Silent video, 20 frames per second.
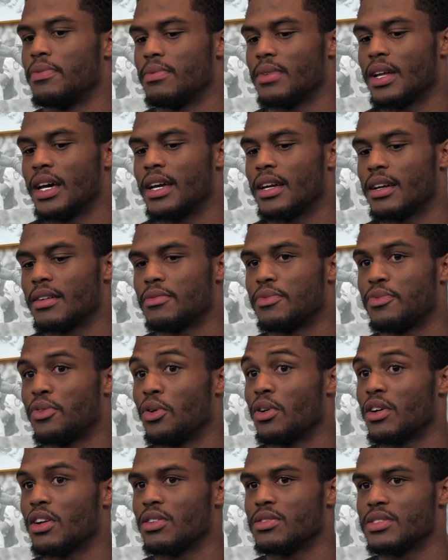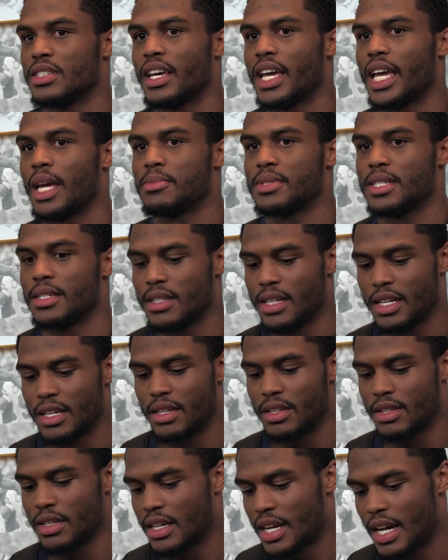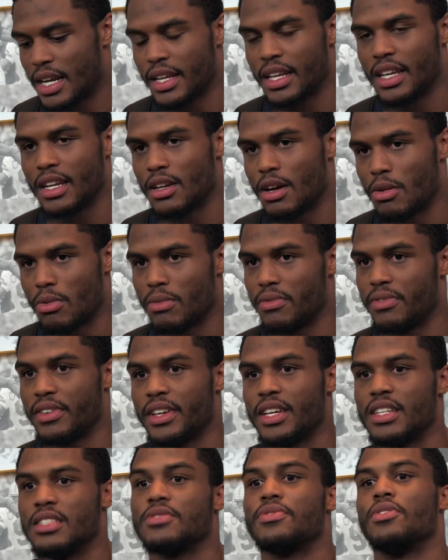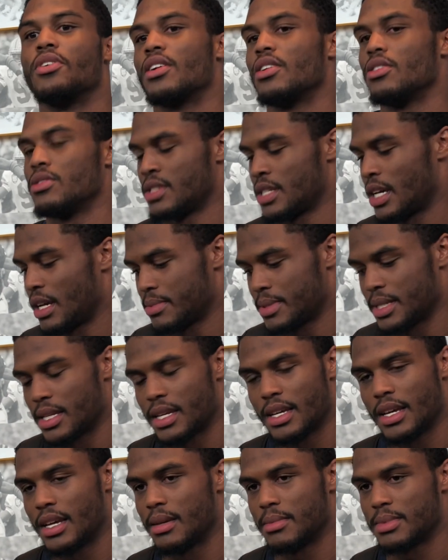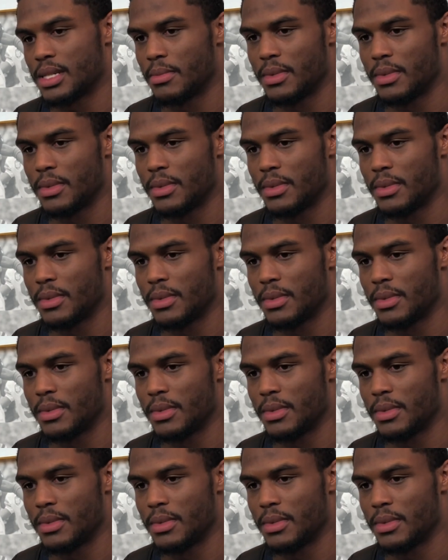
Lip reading: like, for those games and kind of getting our revenge for those types of games.